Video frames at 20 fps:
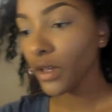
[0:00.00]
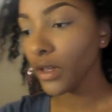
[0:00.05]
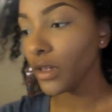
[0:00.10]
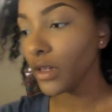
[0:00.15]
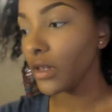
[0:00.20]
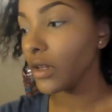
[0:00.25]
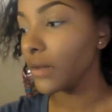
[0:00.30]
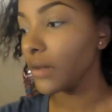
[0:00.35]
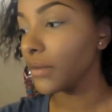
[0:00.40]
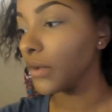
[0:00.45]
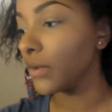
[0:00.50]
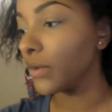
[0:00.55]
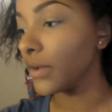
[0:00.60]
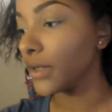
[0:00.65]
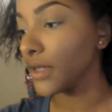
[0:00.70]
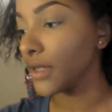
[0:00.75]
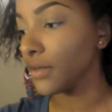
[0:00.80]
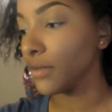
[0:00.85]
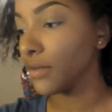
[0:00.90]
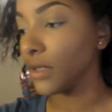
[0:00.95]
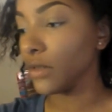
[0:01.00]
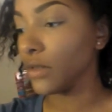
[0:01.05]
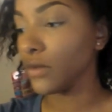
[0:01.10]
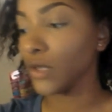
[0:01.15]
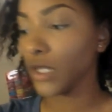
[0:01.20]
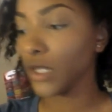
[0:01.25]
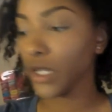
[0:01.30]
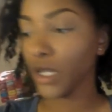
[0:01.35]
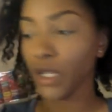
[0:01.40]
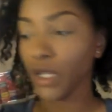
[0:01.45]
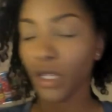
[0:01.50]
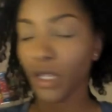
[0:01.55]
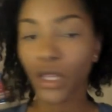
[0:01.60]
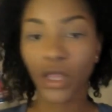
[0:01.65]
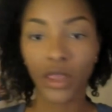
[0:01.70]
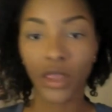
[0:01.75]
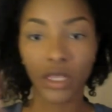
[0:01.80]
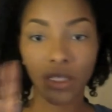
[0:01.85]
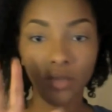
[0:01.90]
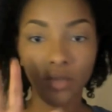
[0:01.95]
And I'm going to be using
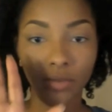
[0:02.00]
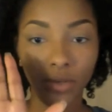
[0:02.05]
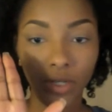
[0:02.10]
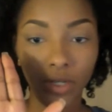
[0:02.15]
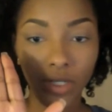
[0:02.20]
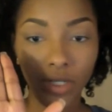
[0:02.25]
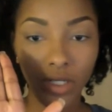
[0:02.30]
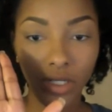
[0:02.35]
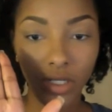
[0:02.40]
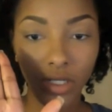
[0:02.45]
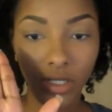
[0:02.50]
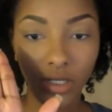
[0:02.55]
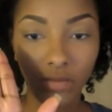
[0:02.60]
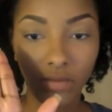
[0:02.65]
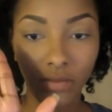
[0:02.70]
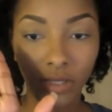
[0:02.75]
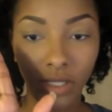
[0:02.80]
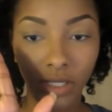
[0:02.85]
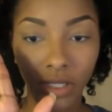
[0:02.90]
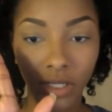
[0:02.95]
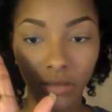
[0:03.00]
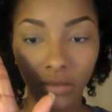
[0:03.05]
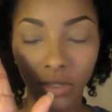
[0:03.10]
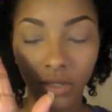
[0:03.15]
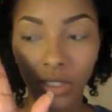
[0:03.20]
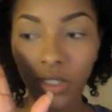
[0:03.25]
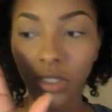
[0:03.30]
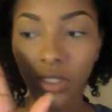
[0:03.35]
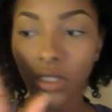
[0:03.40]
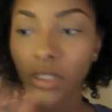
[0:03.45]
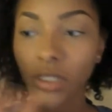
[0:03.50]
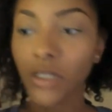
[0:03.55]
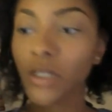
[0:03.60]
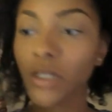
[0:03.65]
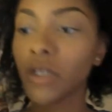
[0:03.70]
this brush, this blending brush.